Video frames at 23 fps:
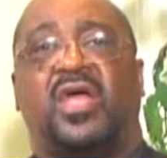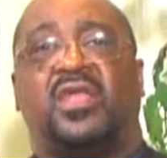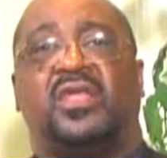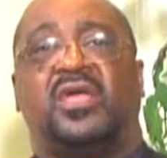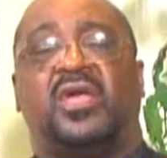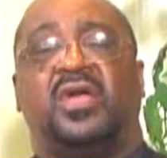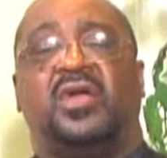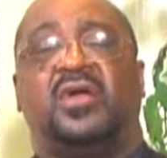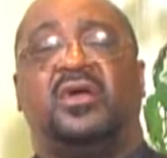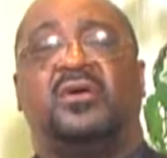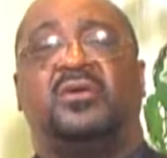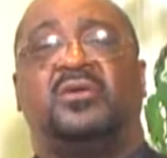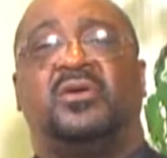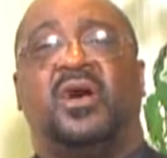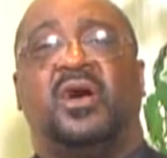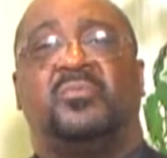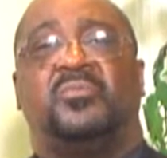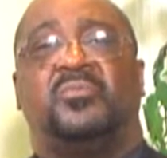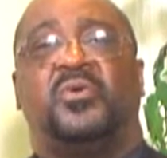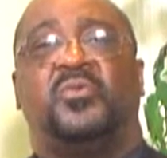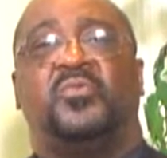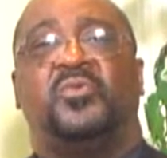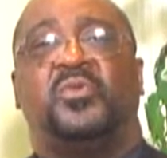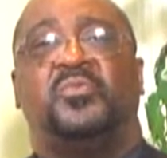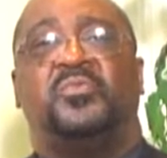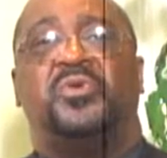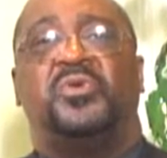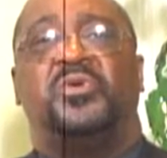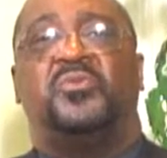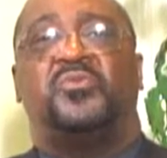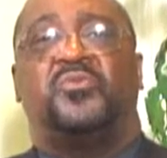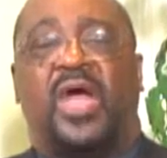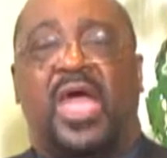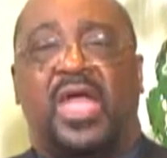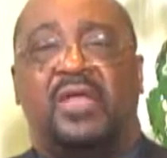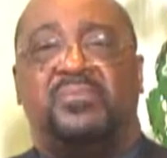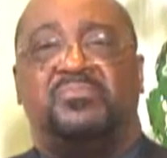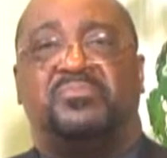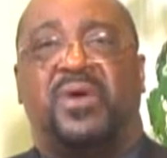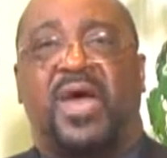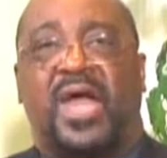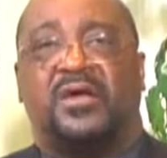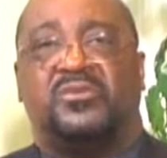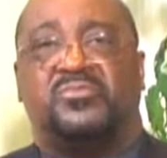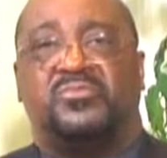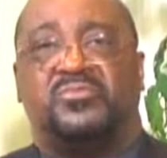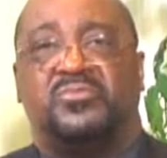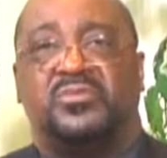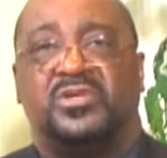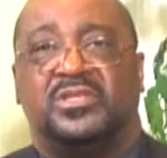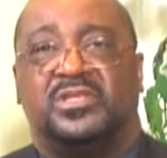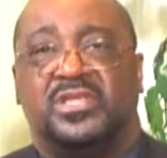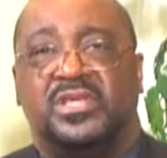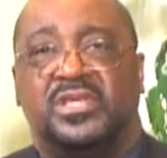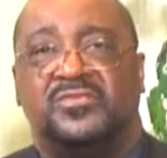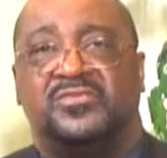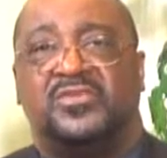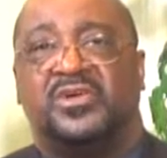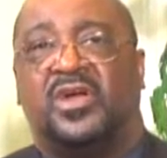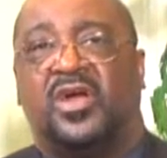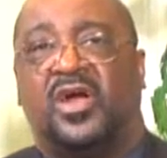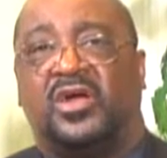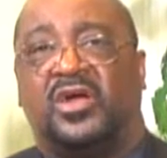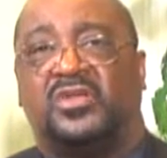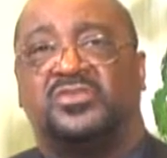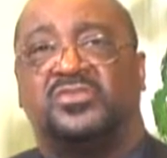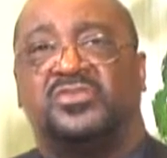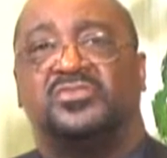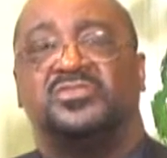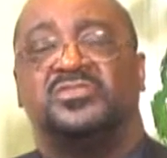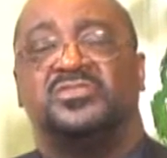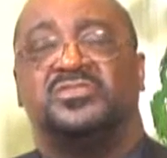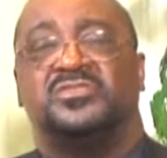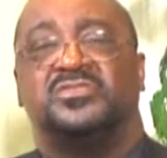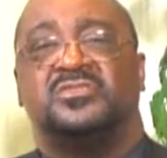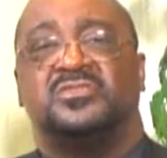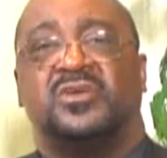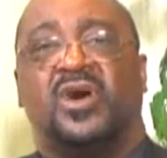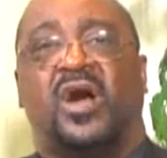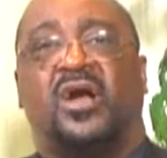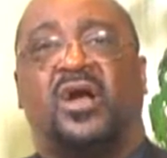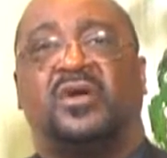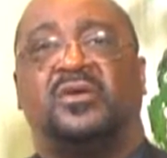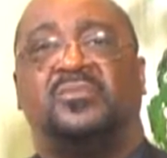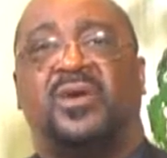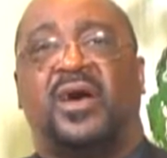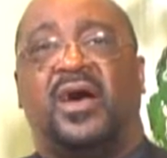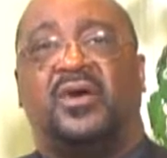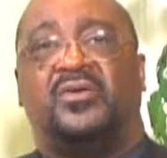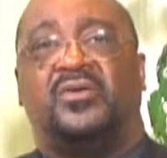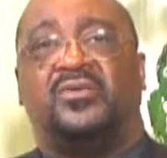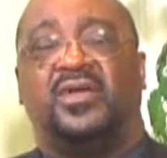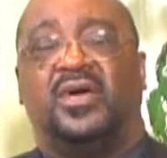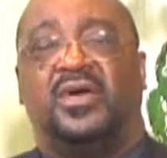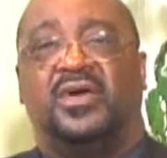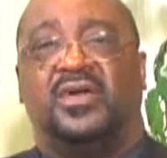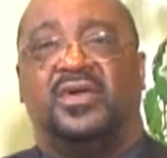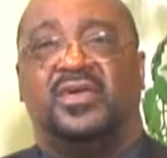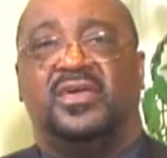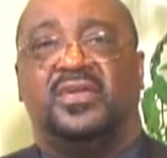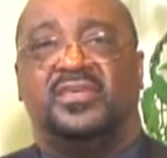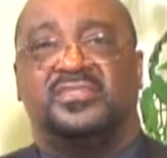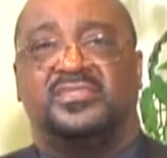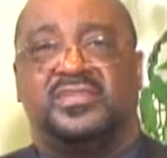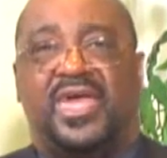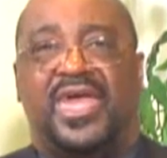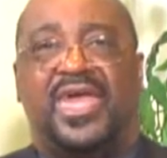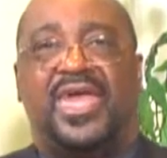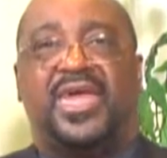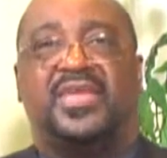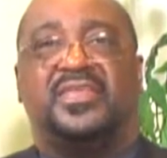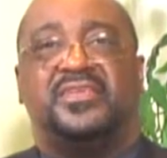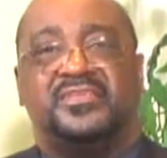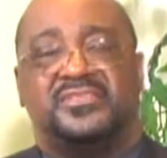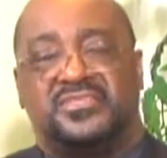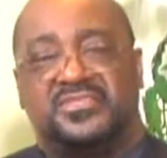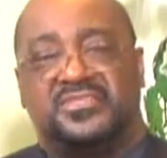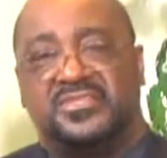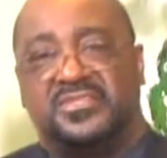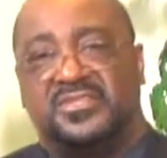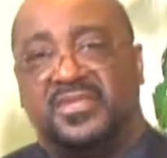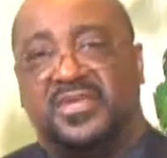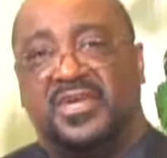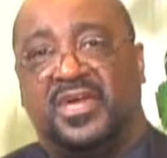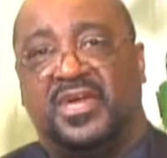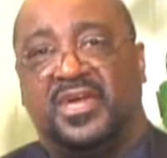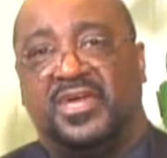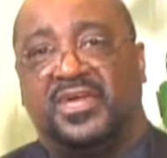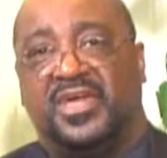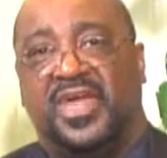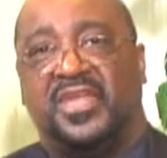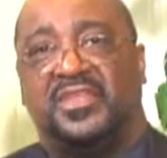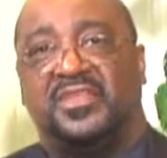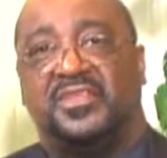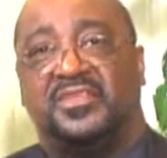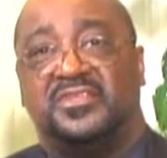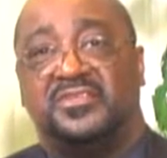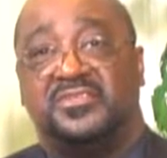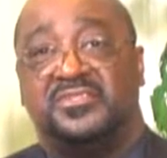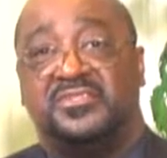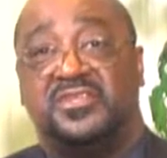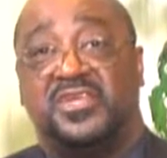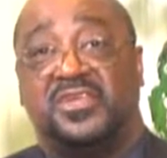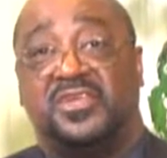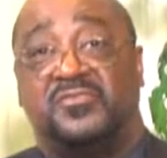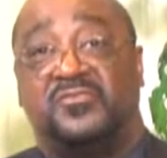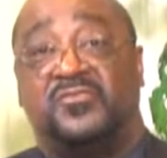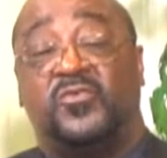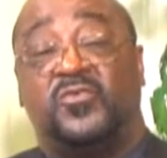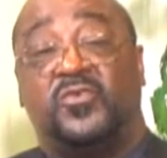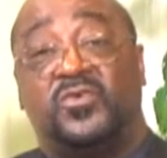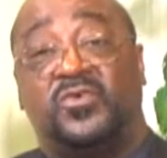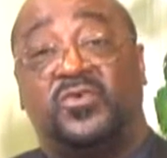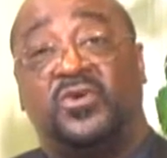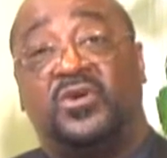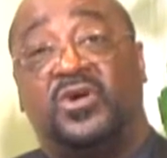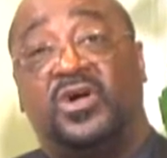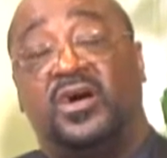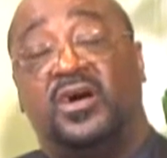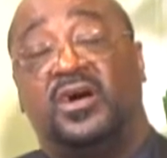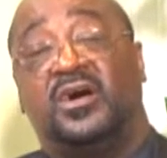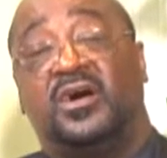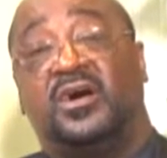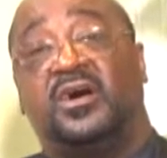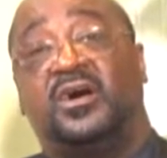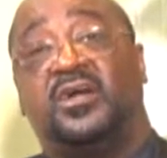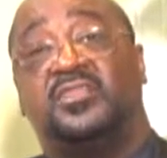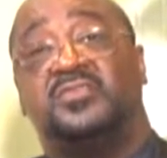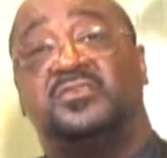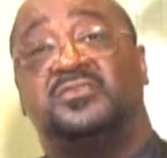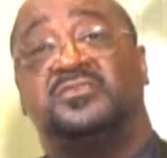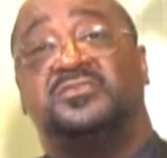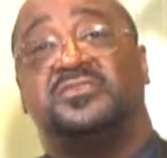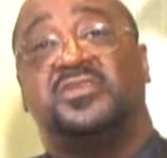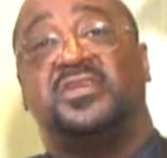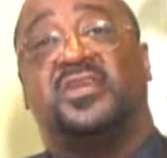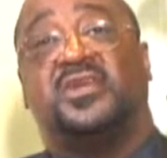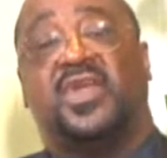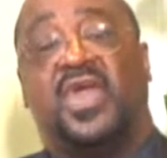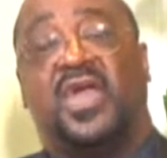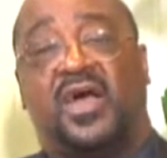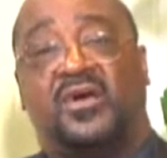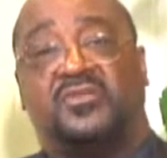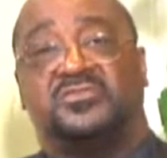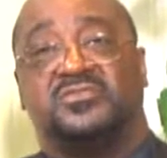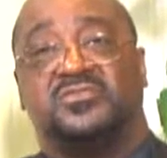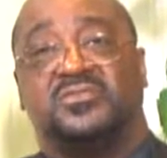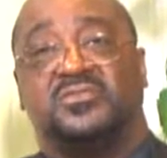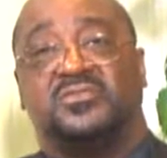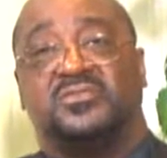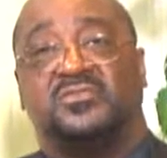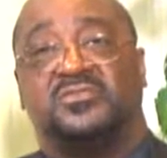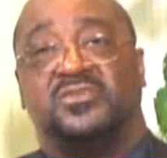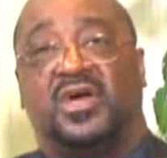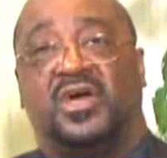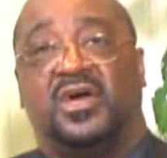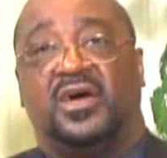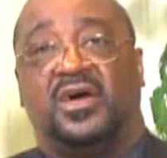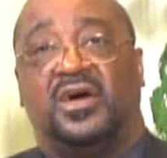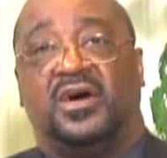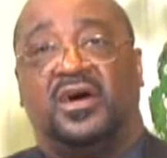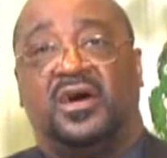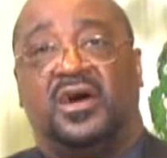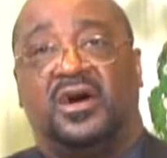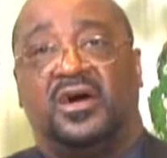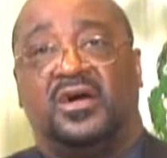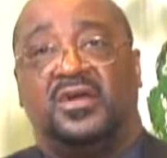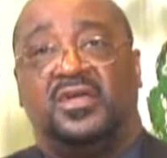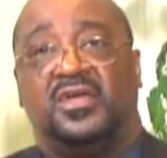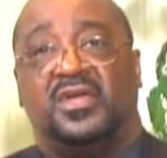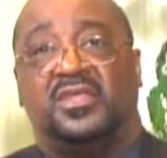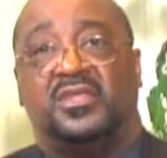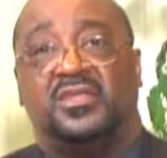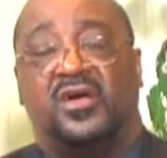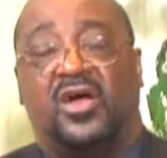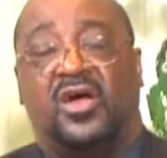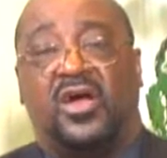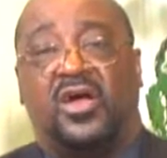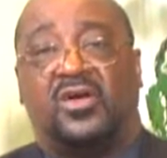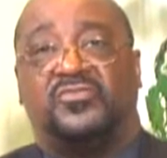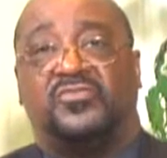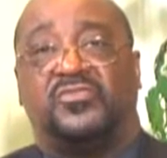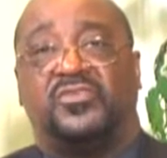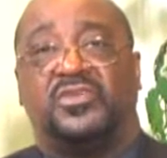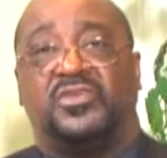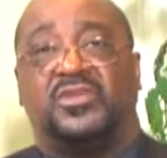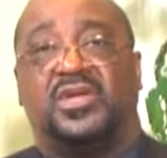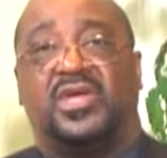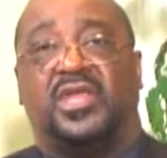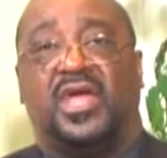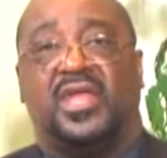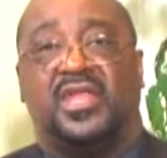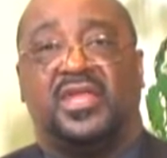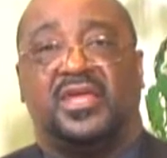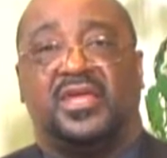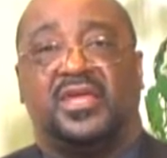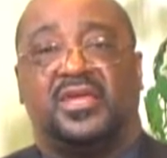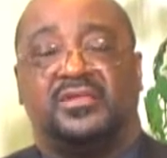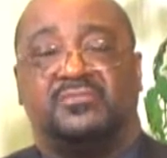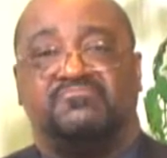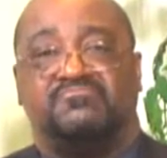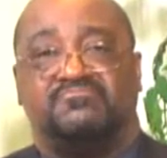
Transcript: here, but we'll be right back with Levy Kardulis to talk about his candidacy for the city council in Hartford, Connecticut.